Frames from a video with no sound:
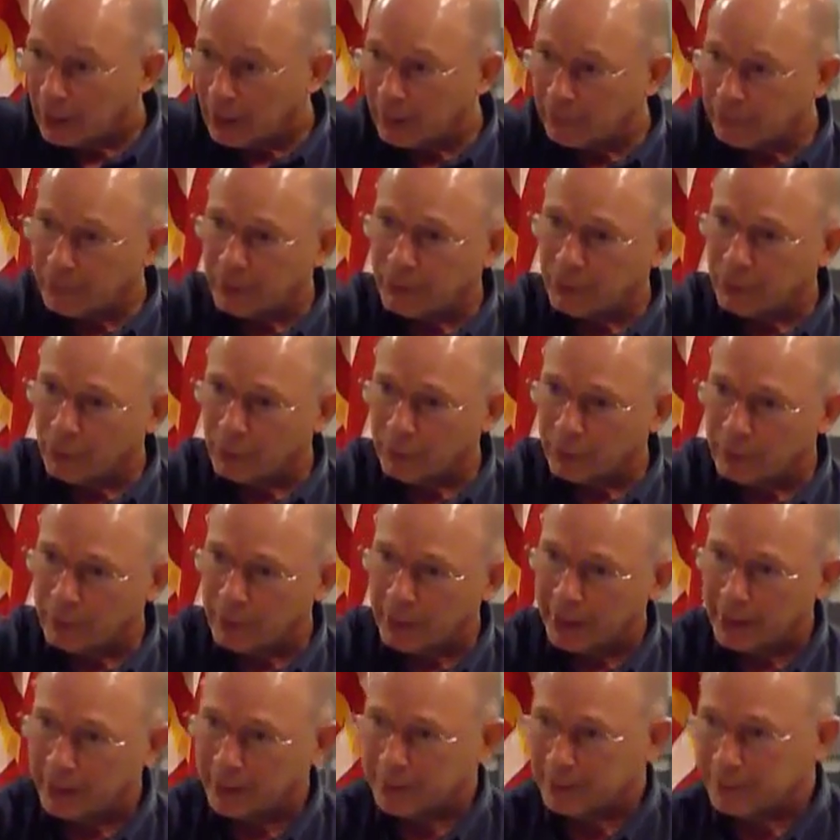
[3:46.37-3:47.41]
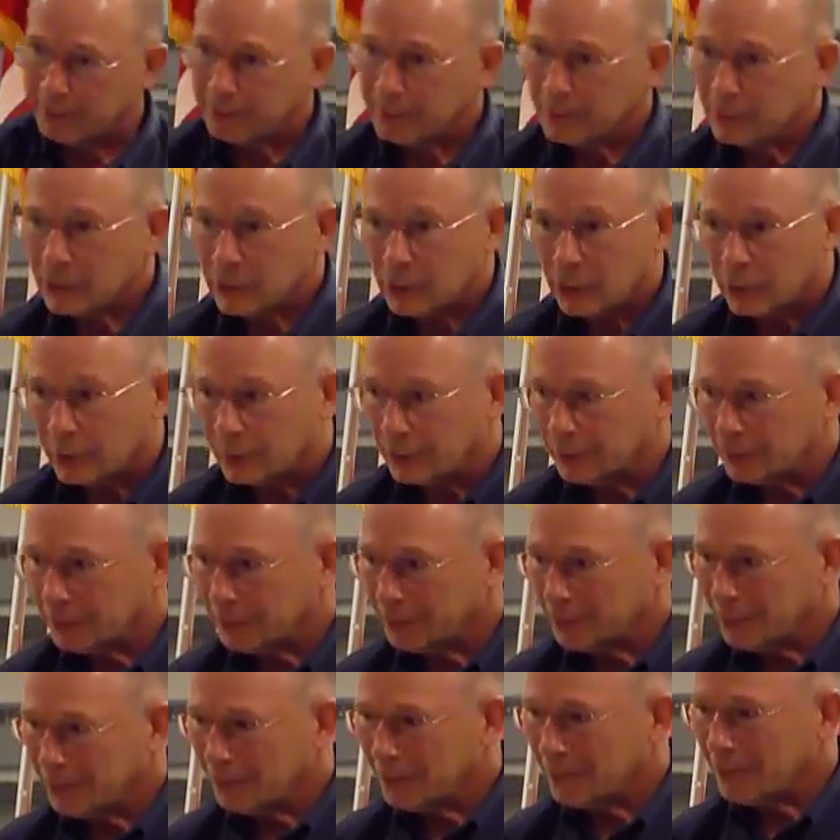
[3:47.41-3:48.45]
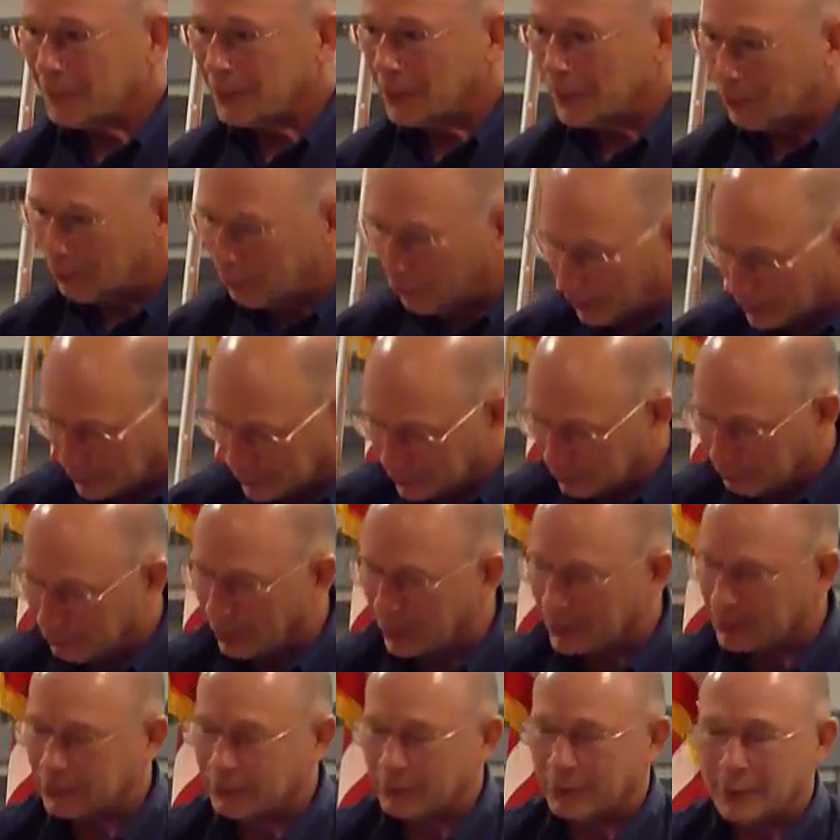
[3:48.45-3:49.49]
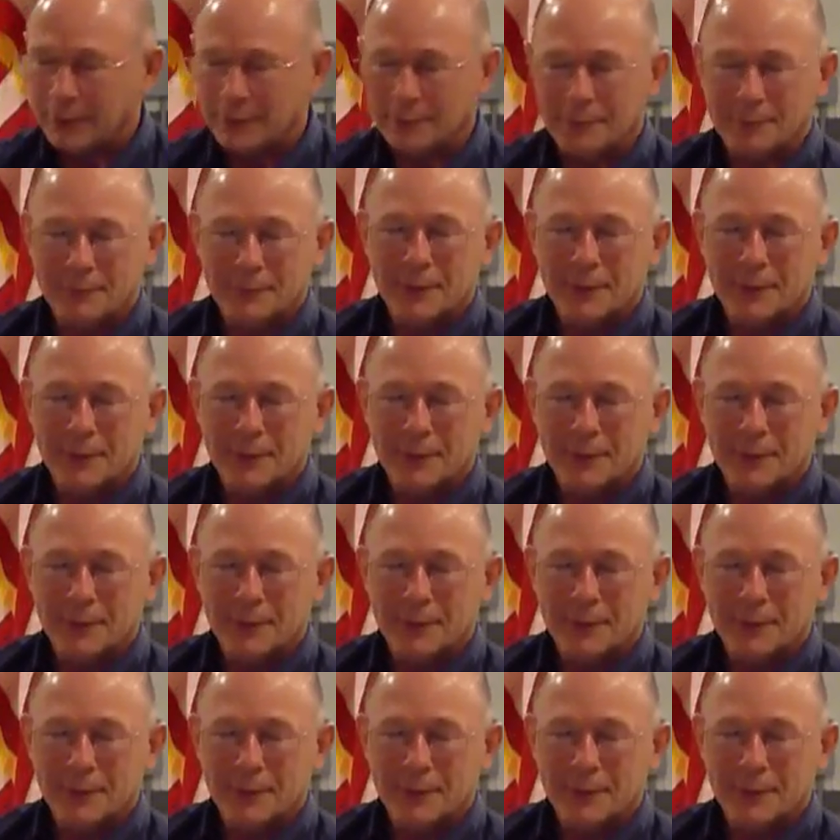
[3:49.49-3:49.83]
off they would go to the bank. So, and rent to the restaurant.